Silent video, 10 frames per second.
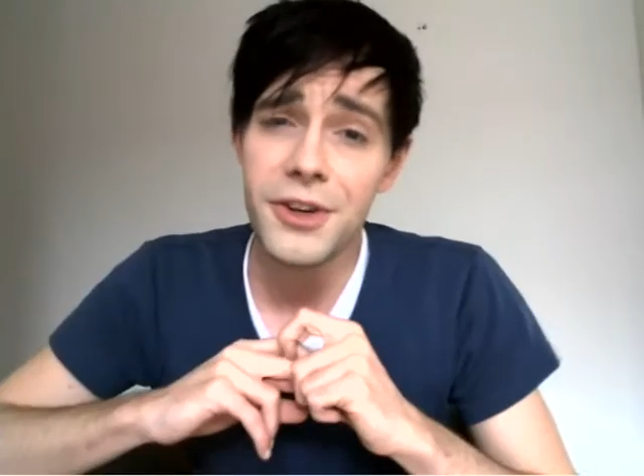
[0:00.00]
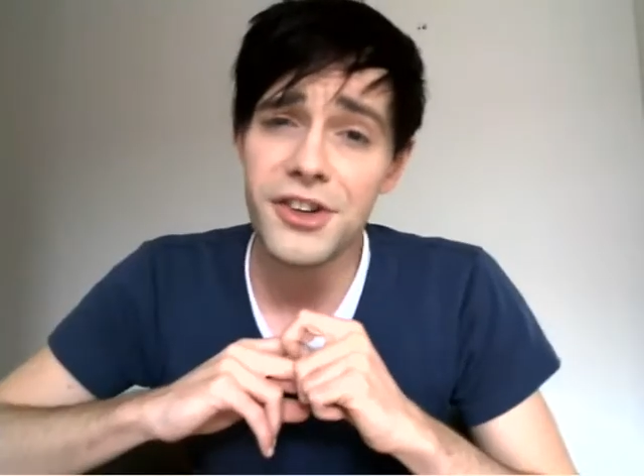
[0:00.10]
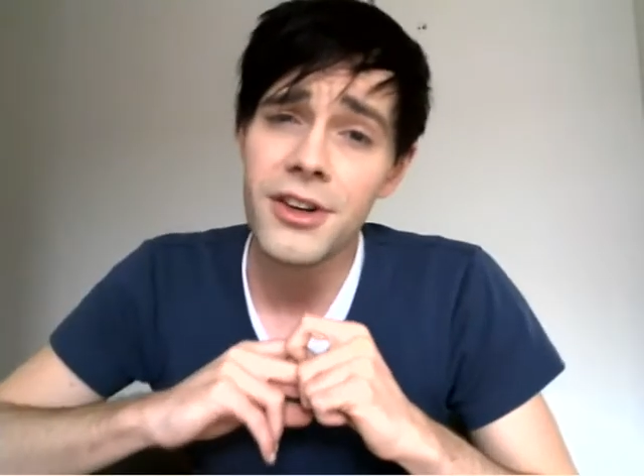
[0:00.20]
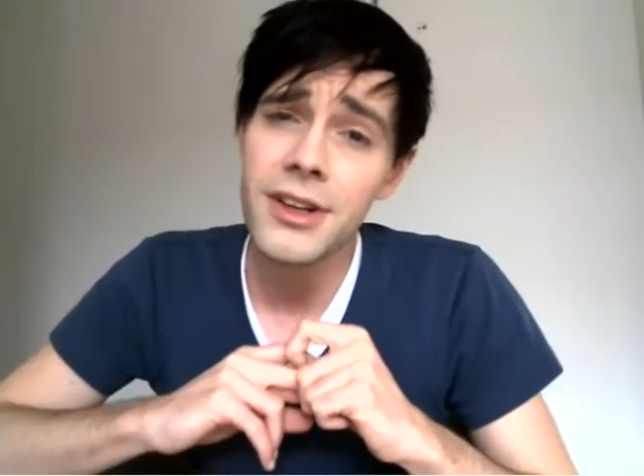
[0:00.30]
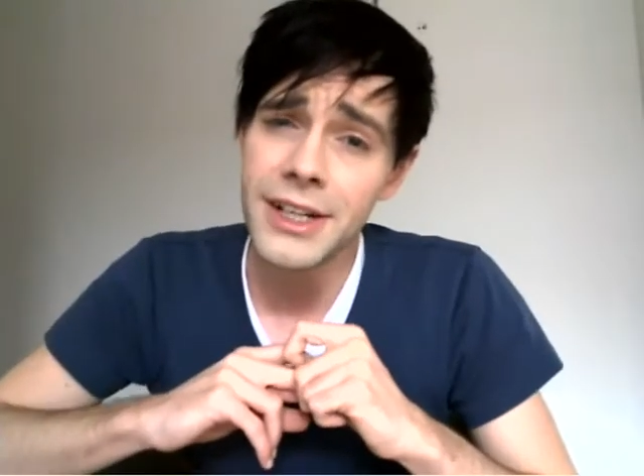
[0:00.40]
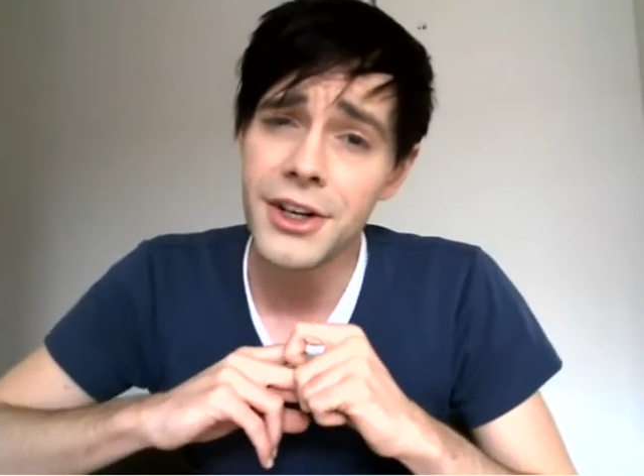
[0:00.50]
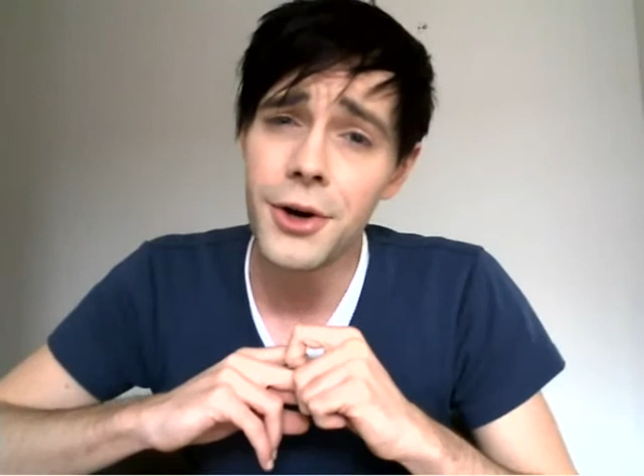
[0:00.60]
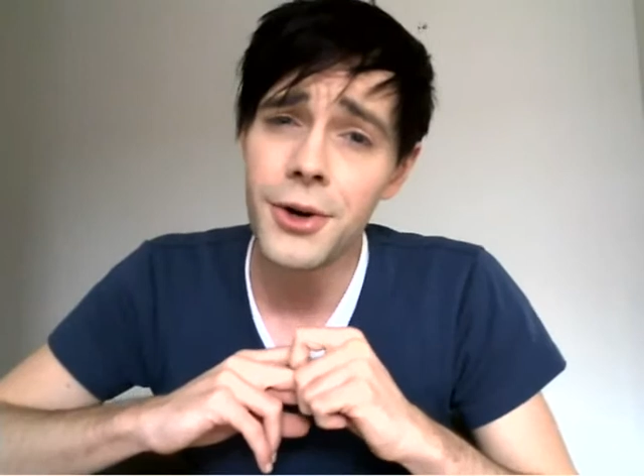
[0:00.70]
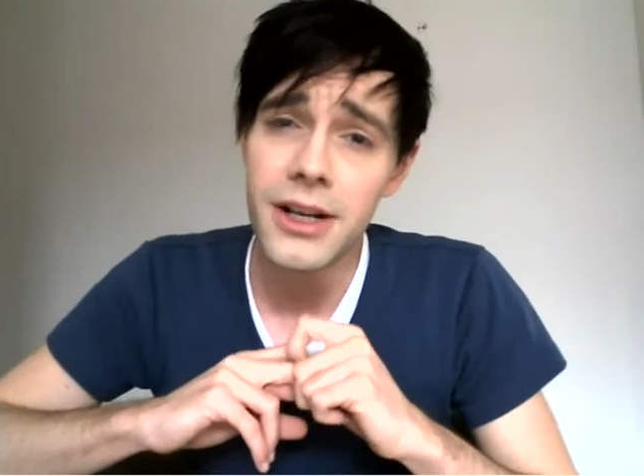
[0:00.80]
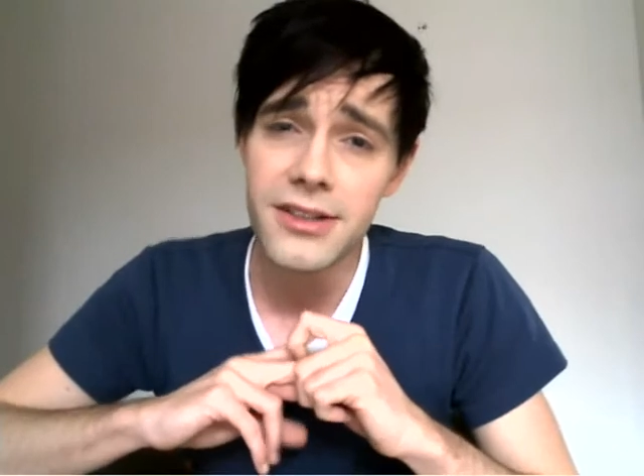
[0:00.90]
Originally
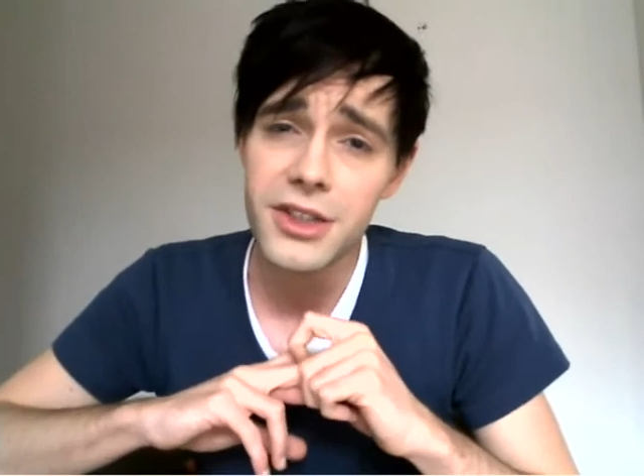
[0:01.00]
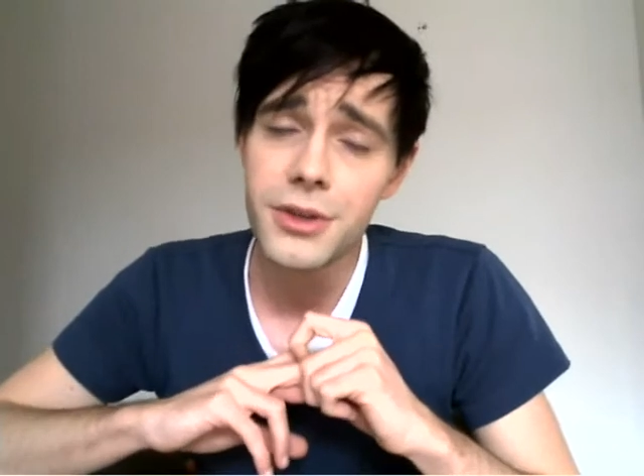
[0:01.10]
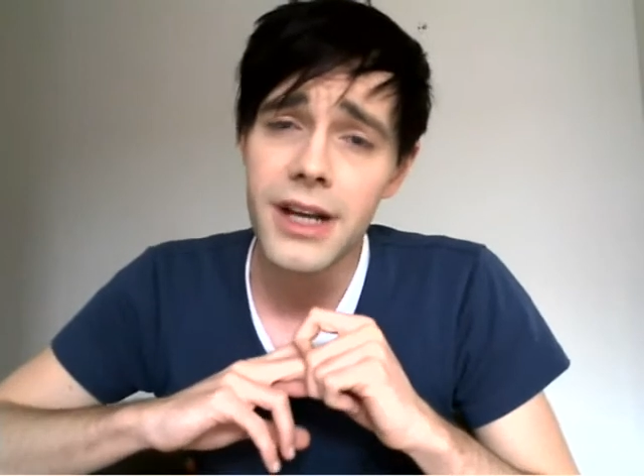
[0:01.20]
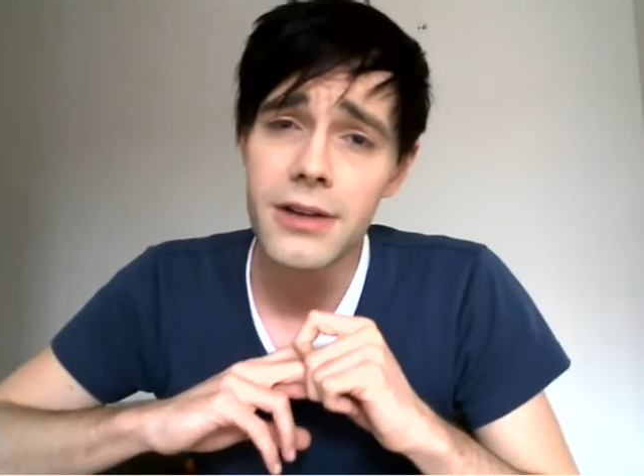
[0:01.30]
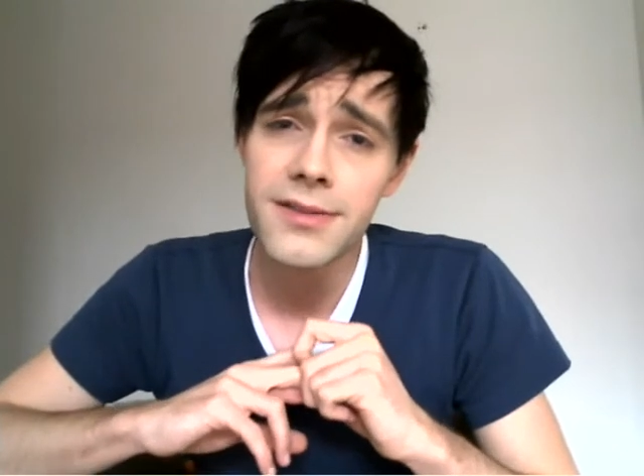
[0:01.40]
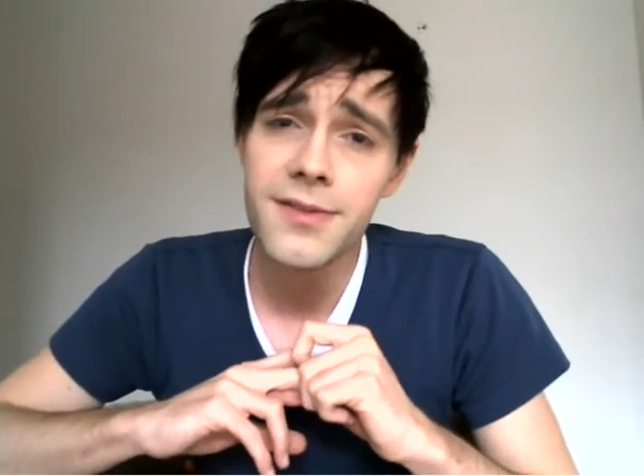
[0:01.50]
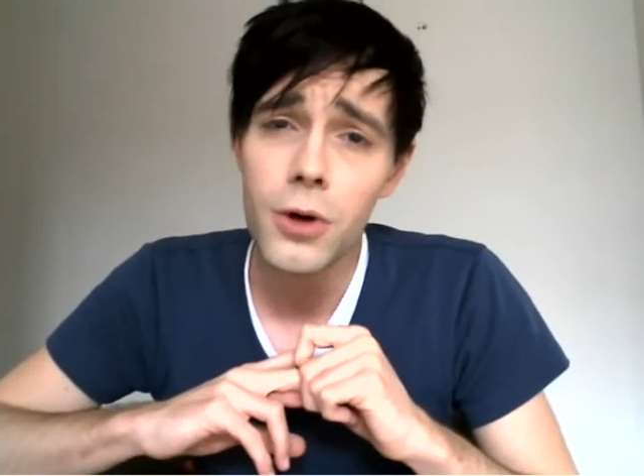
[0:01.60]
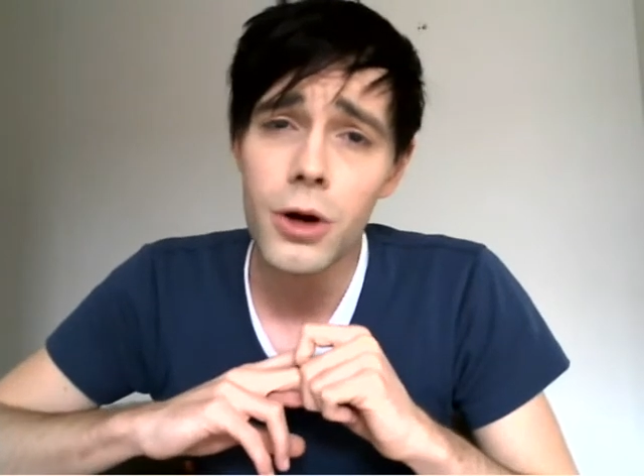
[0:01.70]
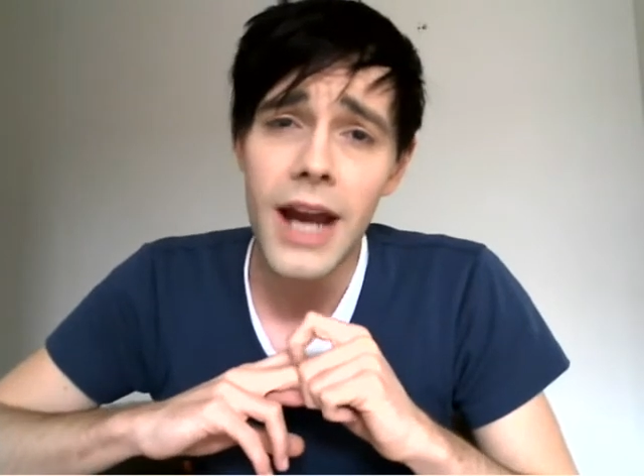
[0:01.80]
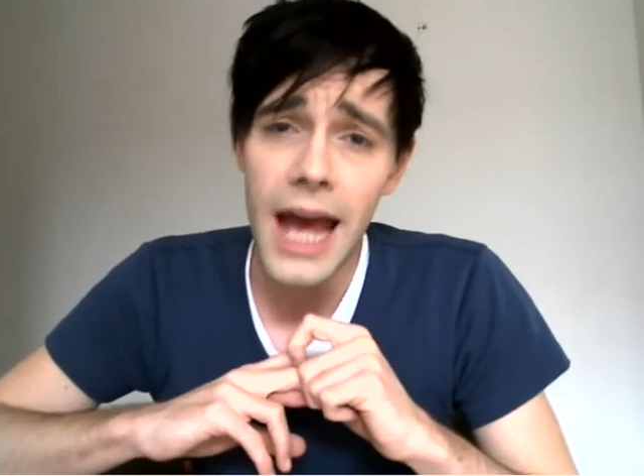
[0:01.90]
known as
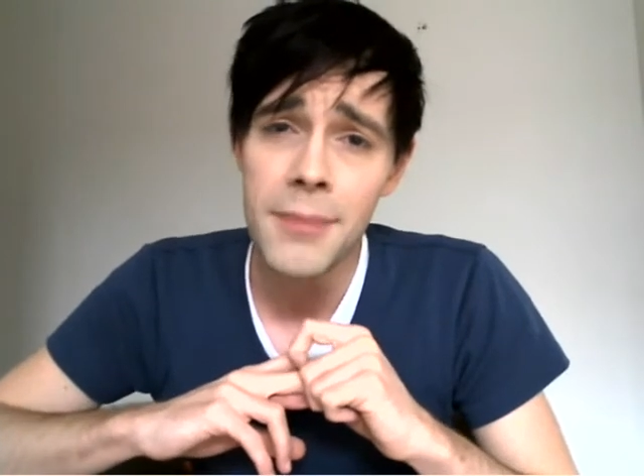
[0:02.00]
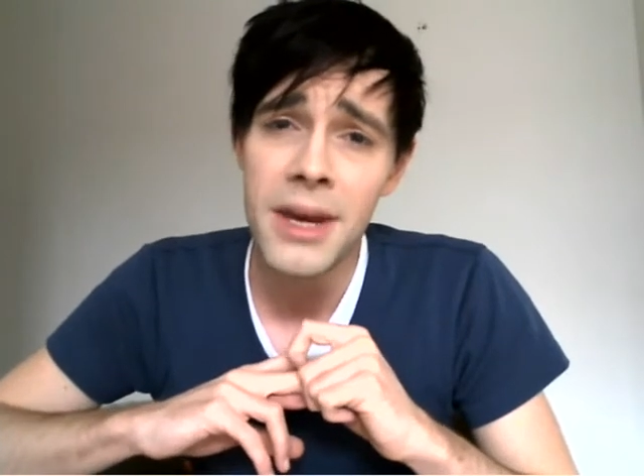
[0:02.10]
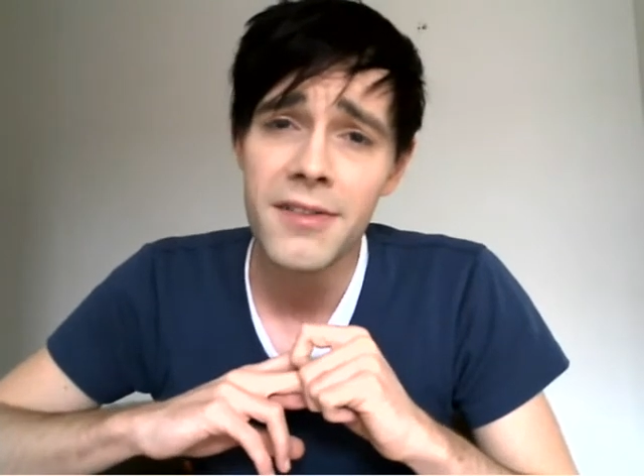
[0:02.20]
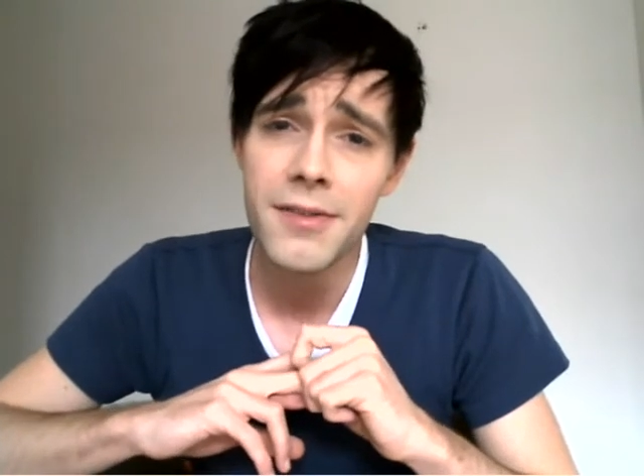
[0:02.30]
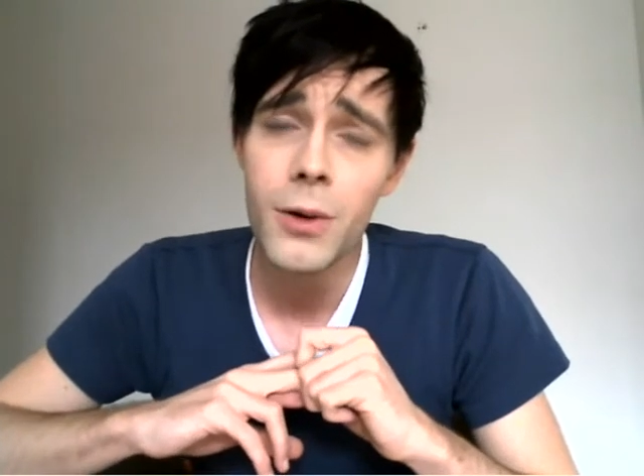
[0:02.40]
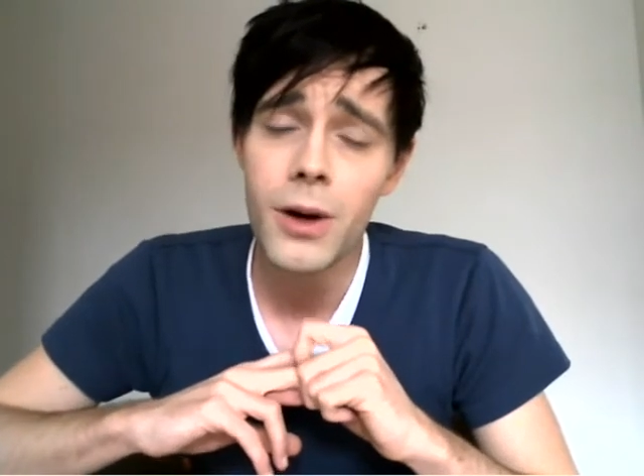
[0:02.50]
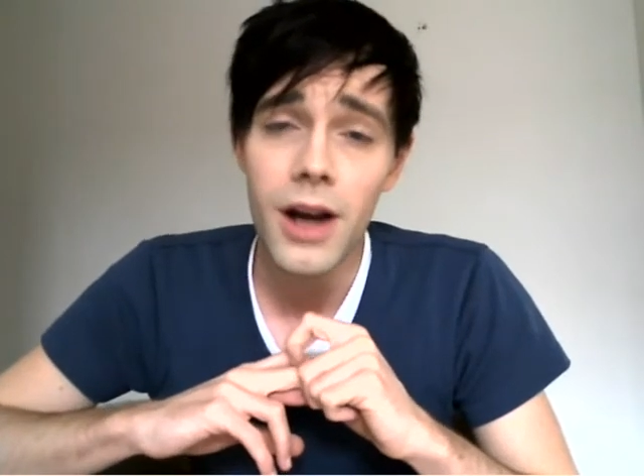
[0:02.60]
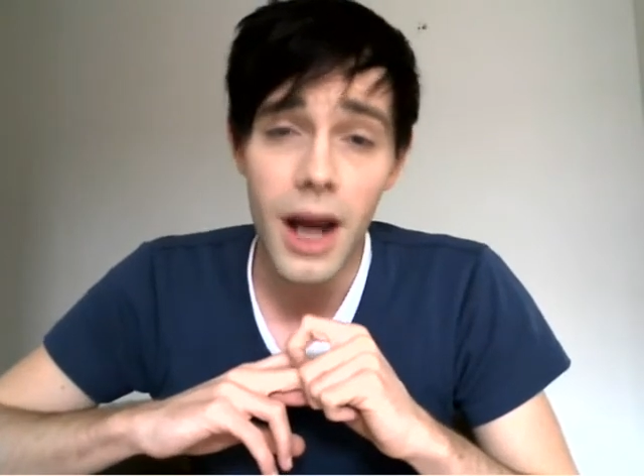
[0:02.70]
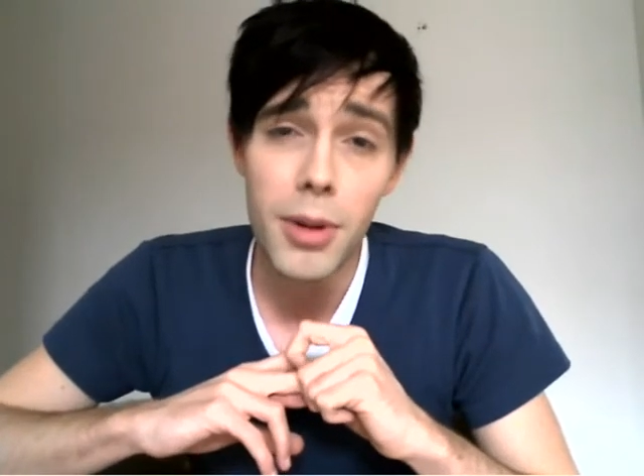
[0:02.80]
2004 MN4,